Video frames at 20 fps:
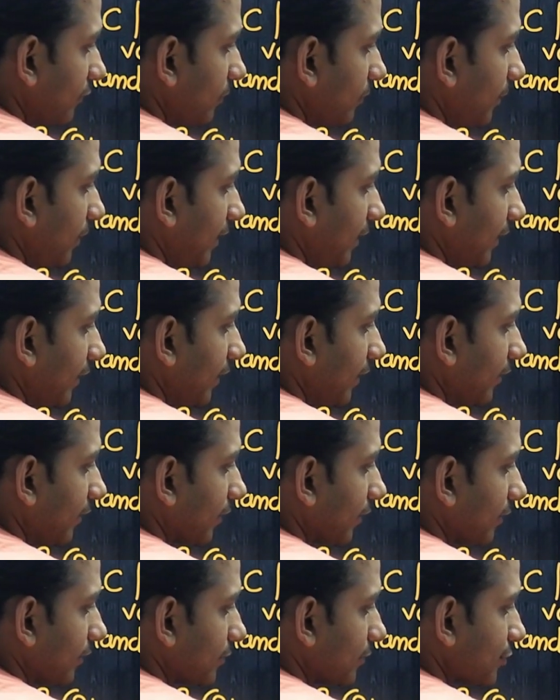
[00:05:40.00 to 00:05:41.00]
will be needing
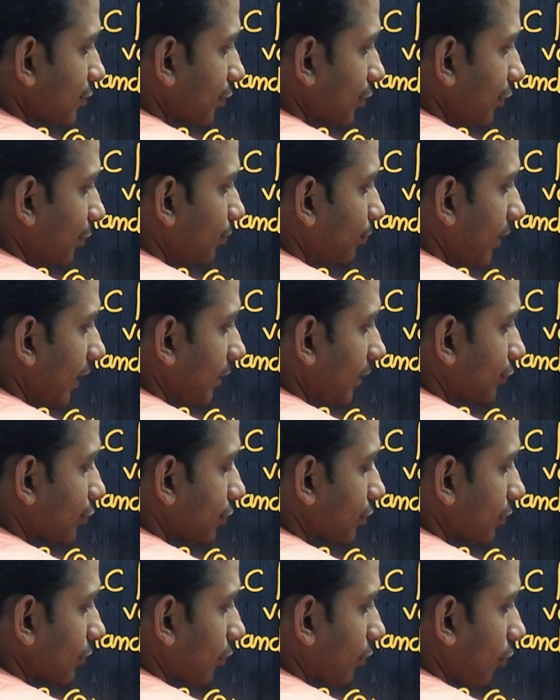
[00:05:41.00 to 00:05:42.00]
screw
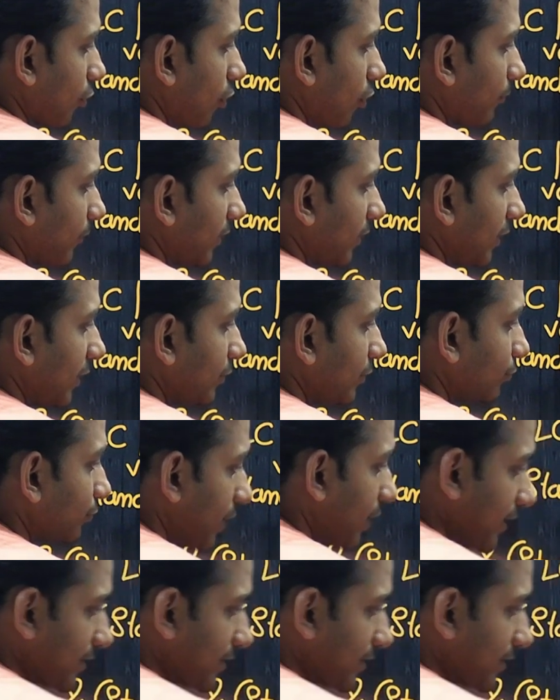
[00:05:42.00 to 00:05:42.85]
gauge, commonly known